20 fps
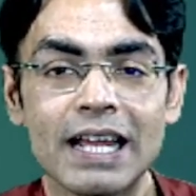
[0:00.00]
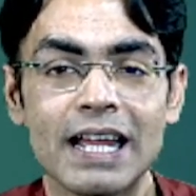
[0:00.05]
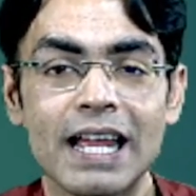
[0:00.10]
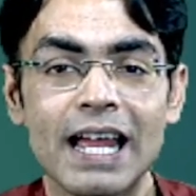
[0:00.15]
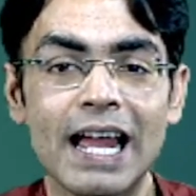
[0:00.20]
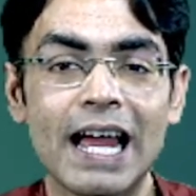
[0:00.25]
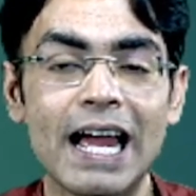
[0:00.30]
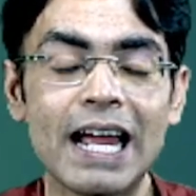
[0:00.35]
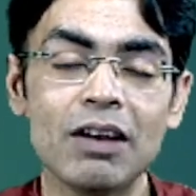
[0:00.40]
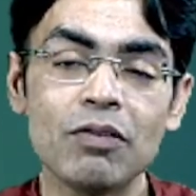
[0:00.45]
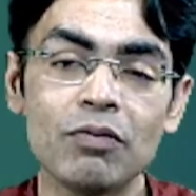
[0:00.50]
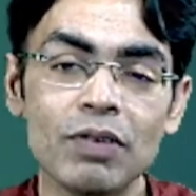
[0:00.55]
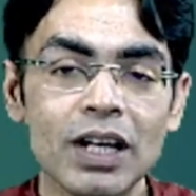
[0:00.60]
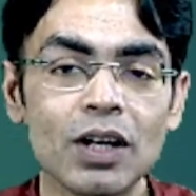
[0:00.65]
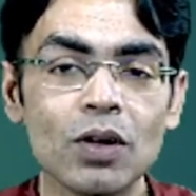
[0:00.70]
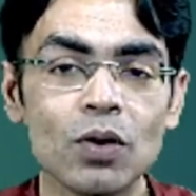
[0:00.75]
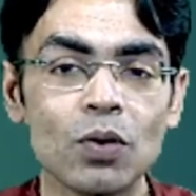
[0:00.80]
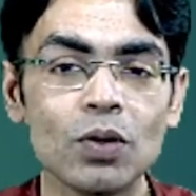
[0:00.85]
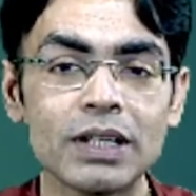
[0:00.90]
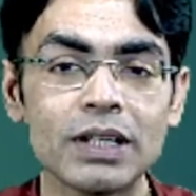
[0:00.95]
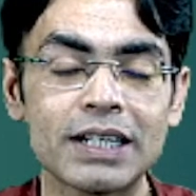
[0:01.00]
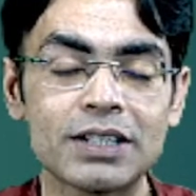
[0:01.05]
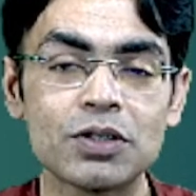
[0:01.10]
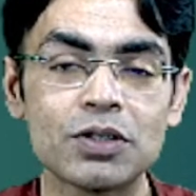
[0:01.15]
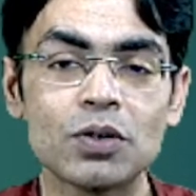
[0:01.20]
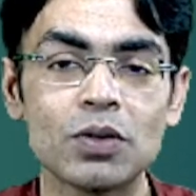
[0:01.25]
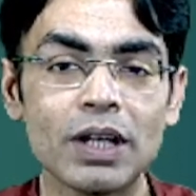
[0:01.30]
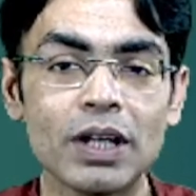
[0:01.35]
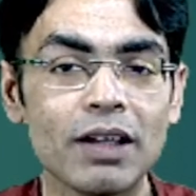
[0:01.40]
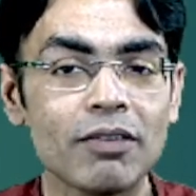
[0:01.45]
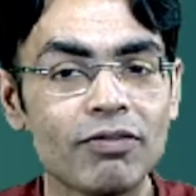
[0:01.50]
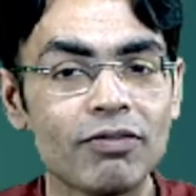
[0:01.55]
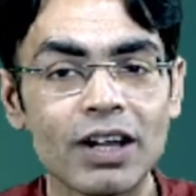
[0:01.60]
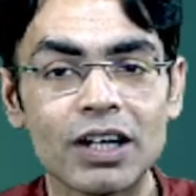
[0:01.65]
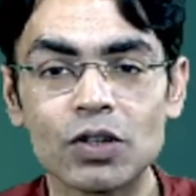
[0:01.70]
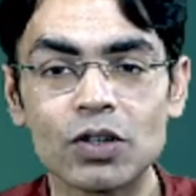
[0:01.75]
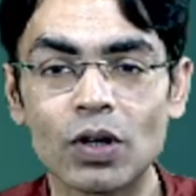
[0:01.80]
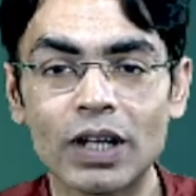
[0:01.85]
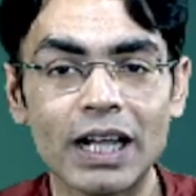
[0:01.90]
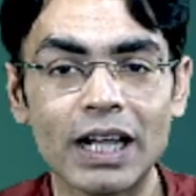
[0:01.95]
And we know that, if we are
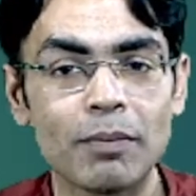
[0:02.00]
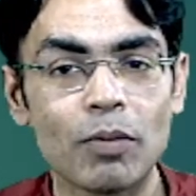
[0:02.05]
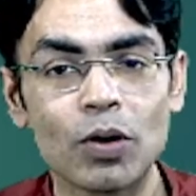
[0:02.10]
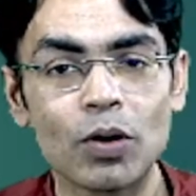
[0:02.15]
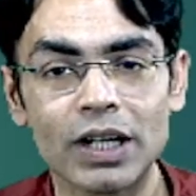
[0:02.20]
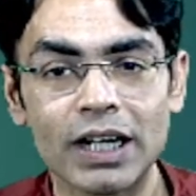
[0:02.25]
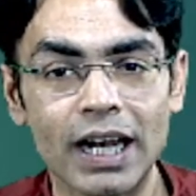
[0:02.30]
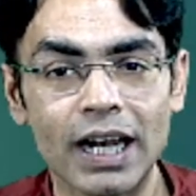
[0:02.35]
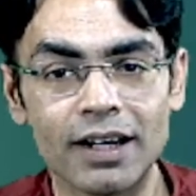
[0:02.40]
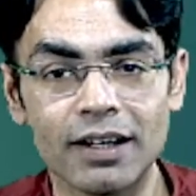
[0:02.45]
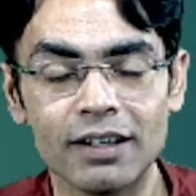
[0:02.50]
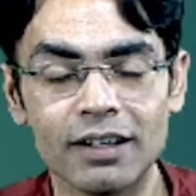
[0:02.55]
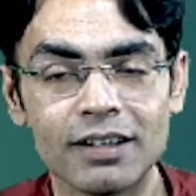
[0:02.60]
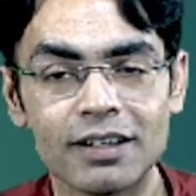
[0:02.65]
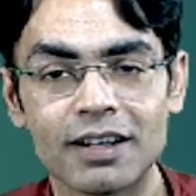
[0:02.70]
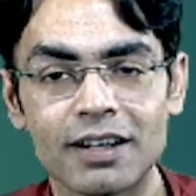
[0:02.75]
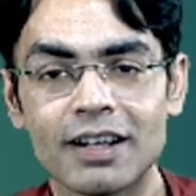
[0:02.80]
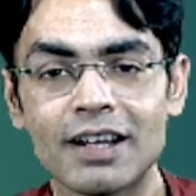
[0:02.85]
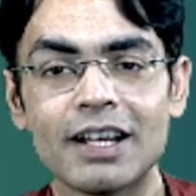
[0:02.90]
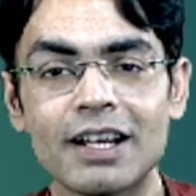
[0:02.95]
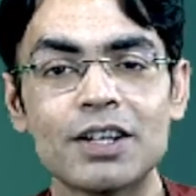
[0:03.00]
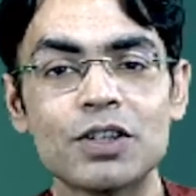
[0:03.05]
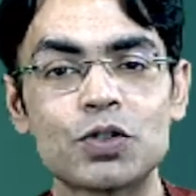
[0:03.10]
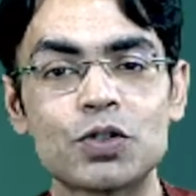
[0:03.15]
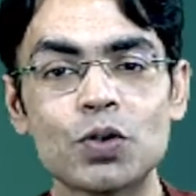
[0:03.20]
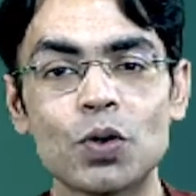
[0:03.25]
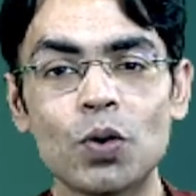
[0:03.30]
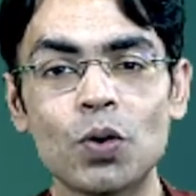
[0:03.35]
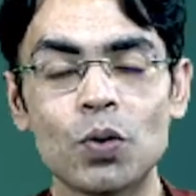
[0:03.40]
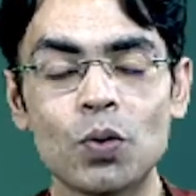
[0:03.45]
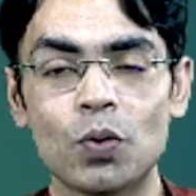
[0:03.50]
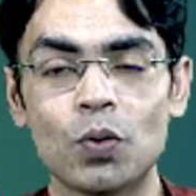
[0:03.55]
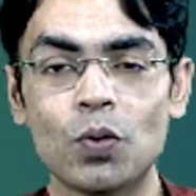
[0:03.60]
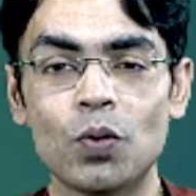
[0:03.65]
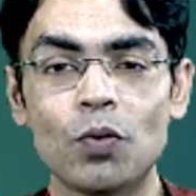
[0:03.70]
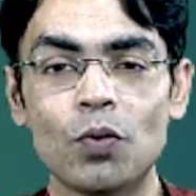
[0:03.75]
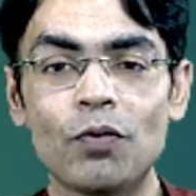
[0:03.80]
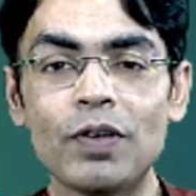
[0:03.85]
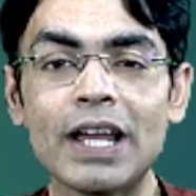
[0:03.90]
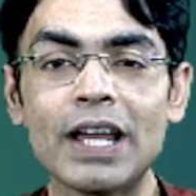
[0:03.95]
talking about an adult, so
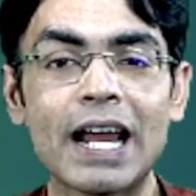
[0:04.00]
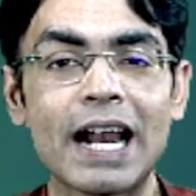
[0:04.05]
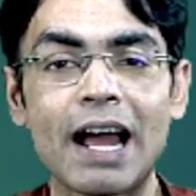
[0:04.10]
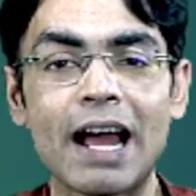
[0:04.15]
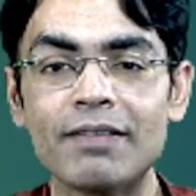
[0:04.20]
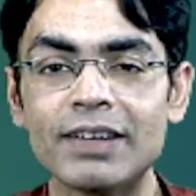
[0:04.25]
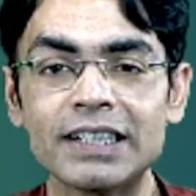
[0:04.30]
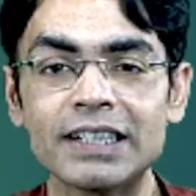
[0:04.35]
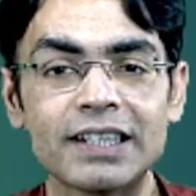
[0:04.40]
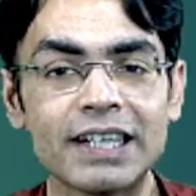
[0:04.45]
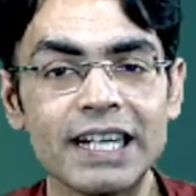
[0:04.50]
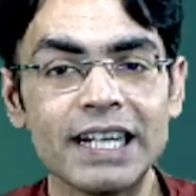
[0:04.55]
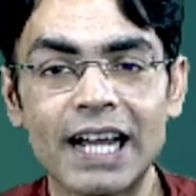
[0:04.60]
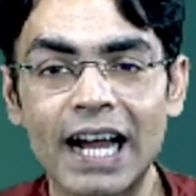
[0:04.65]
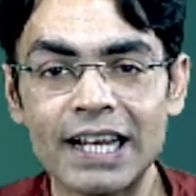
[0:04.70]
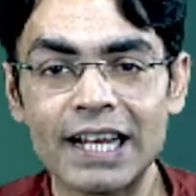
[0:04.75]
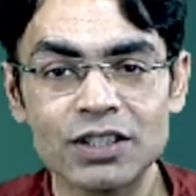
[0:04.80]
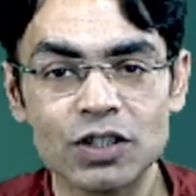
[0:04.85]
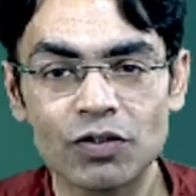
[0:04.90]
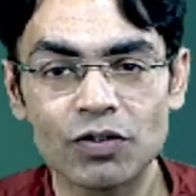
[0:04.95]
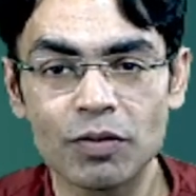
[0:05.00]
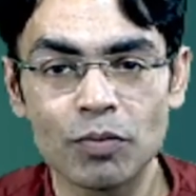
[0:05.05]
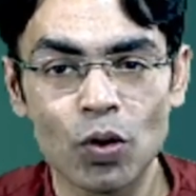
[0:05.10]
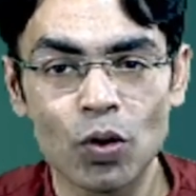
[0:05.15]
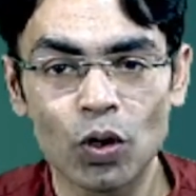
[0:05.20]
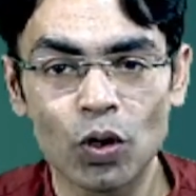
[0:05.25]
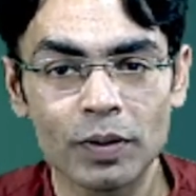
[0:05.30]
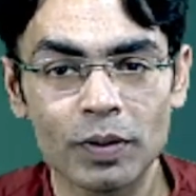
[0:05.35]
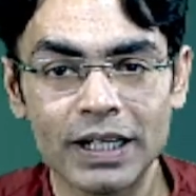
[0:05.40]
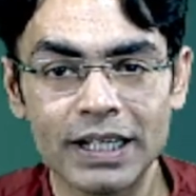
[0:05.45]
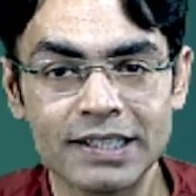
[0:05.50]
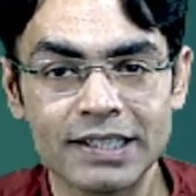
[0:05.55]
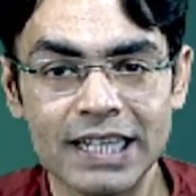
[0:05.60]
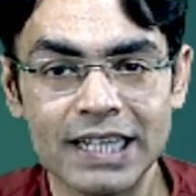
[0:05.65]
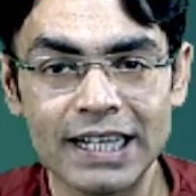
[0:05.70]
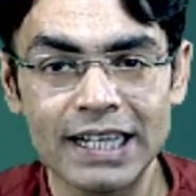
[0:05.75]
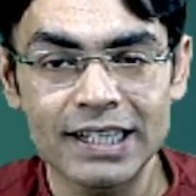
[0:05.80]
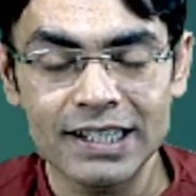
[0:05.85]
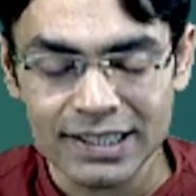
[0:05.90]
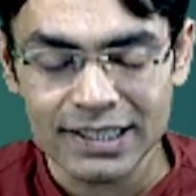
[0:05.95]
we are having 3 kinds of hemoglobin
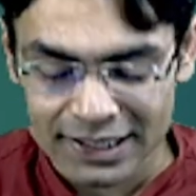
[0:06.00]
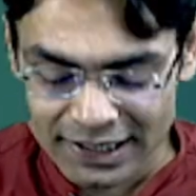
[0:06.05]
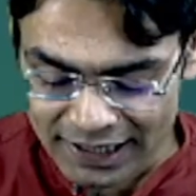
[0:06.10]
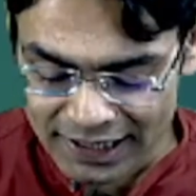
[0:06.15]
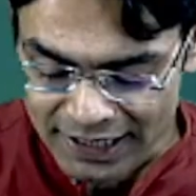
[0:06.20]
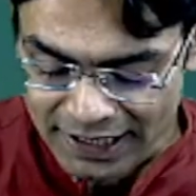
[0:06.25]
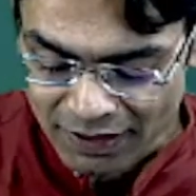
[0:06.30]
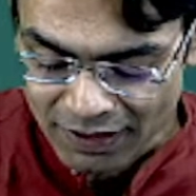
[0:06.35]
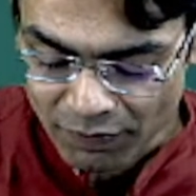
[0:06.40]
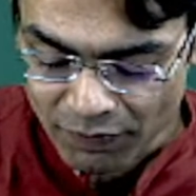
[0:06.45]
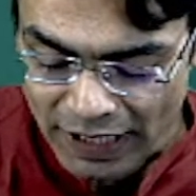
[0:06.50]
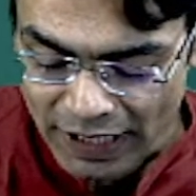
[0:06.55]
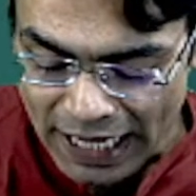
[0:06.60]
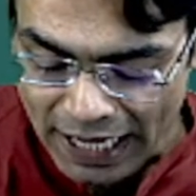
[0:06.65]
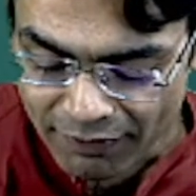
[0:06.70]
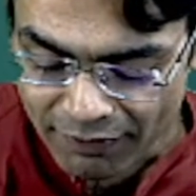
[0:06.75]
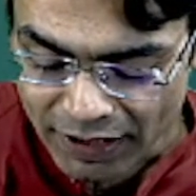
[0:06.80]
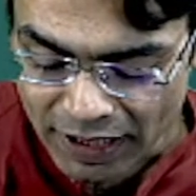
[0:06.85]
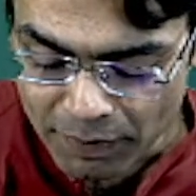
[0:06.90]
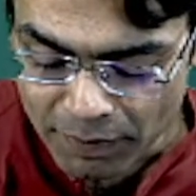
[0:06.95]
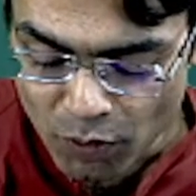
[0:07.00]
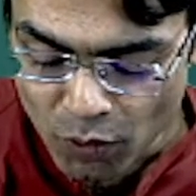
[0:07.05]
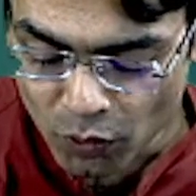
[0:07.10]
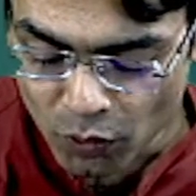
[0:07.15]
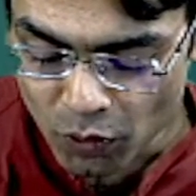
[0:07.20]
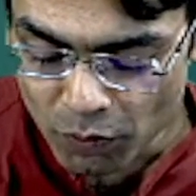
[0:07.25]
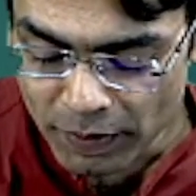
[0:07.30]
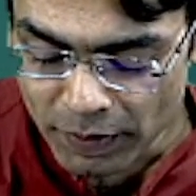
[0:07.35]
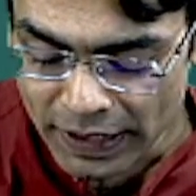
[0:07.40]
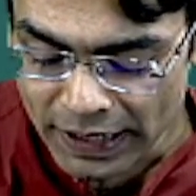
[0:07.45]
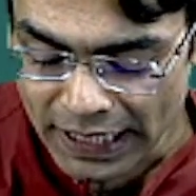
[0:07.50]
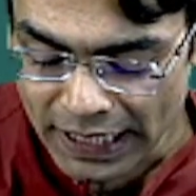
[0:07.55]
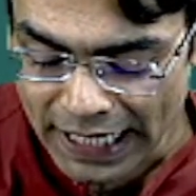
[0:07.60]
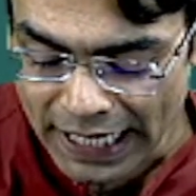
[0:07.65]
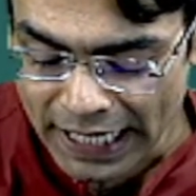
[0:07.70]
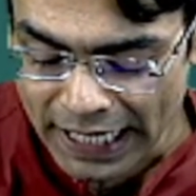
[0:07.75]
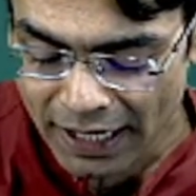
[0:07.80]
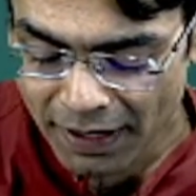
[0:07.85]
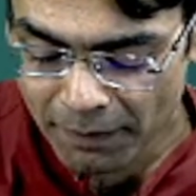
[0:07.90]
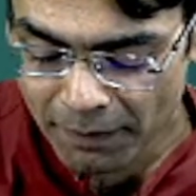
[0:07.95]
inside us. We have hemoglobin
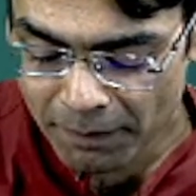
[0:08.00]
A,